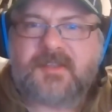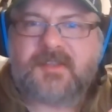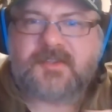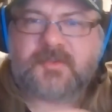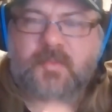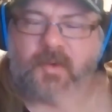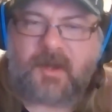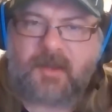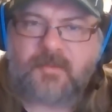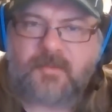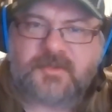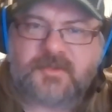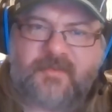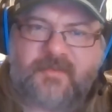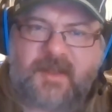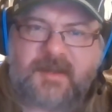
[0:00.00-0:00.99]
this when I
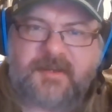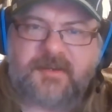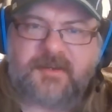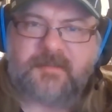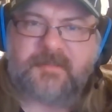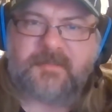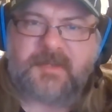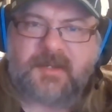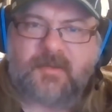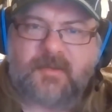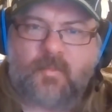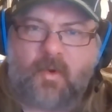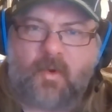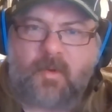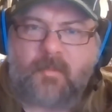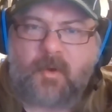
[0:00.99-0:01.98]
was finding them in
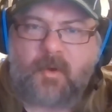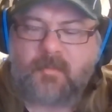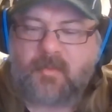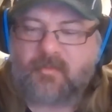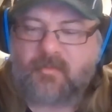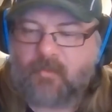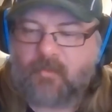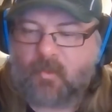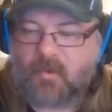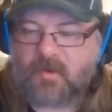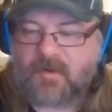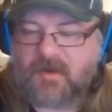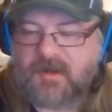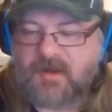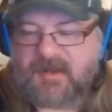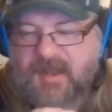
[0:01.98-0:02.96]
Walmart
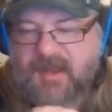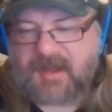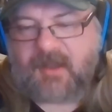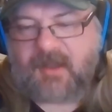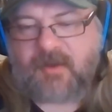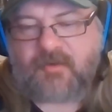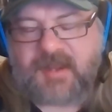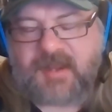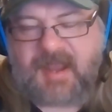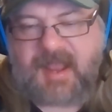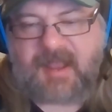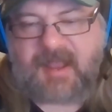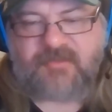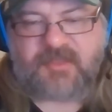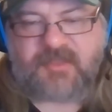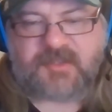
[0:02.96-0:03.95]
before, and I already
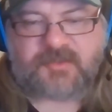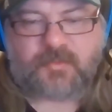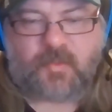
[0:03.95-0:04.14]
have this